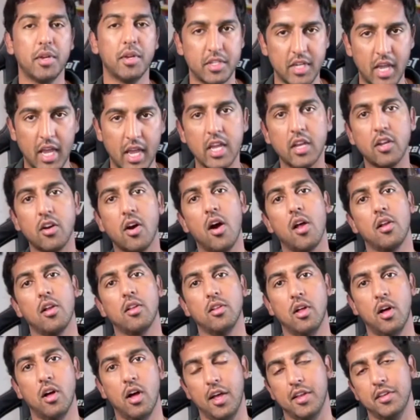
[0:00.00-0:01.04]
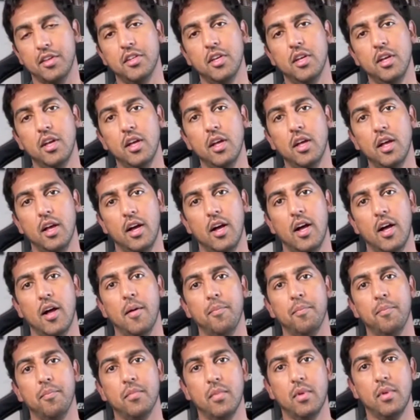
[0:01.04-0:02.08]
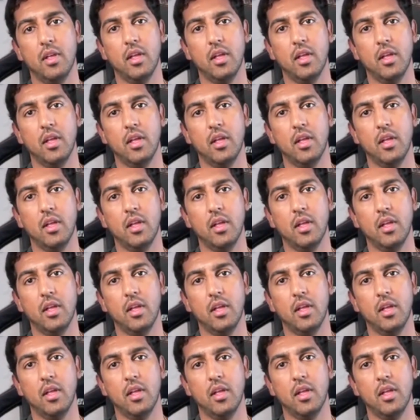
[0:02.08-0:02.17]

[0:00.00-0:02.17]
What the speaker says: take on a lot, um,